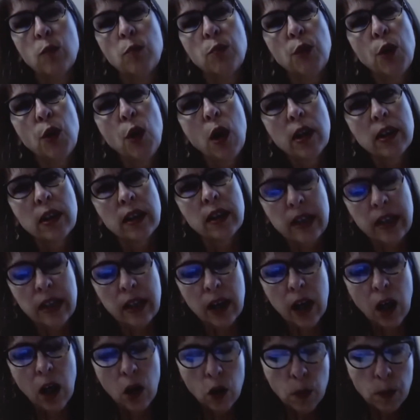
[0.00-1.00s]

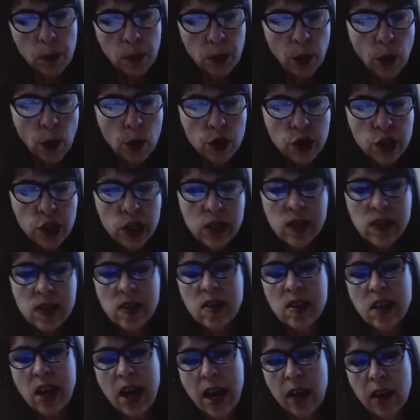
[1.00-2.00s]
Broadly, our approach is
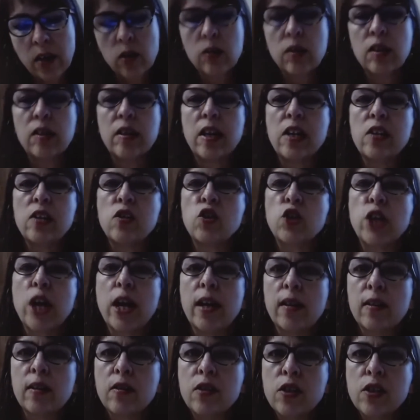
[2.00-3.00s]
to tackle today's
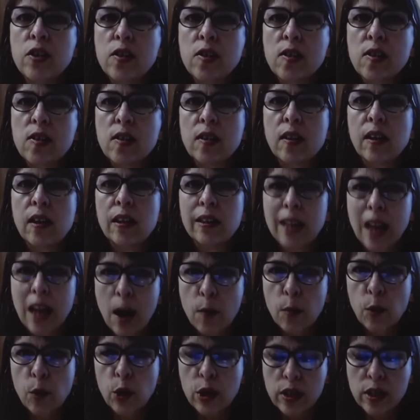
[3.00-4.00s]
challenges
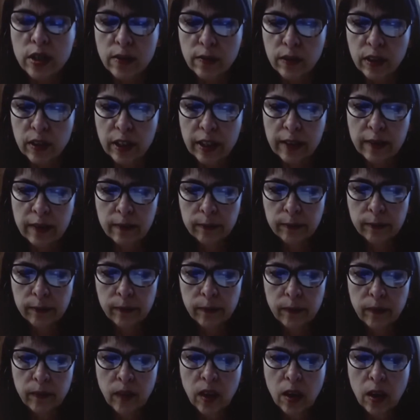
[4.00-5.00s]
collaboratively.
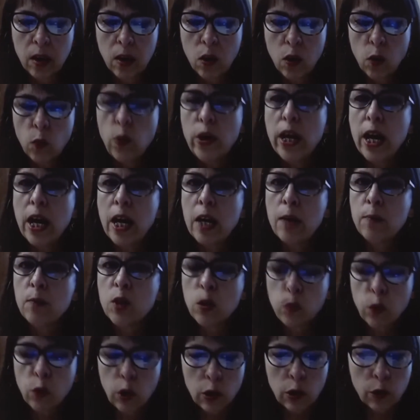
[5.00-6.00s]
We aim
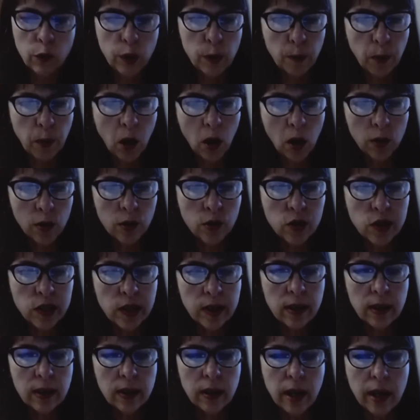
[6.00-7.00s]
to work with partners
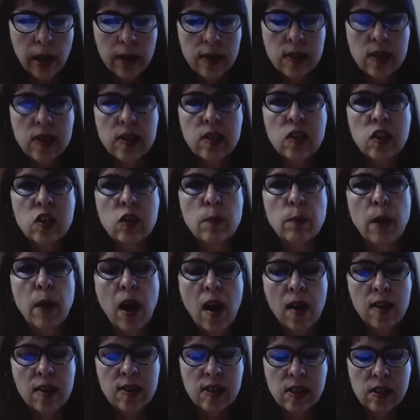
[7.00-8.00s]
and alliances to
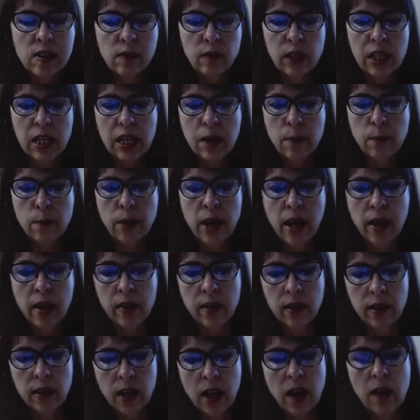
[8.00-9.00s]
positively
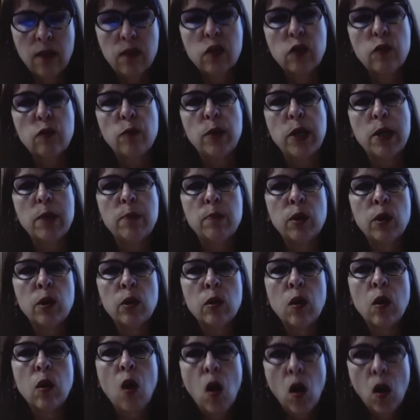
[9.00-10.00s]
impact the lives of
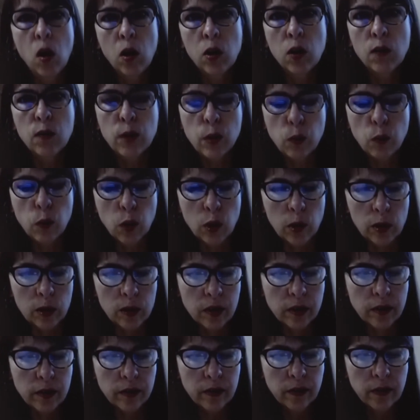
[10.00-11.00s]
people all over the
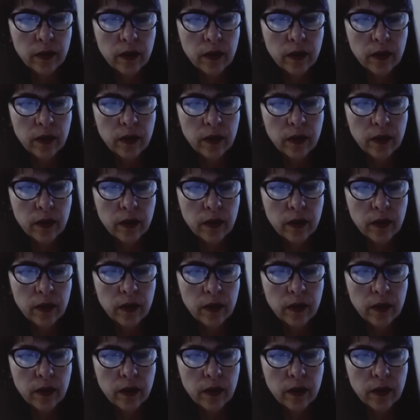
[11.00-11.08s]
world.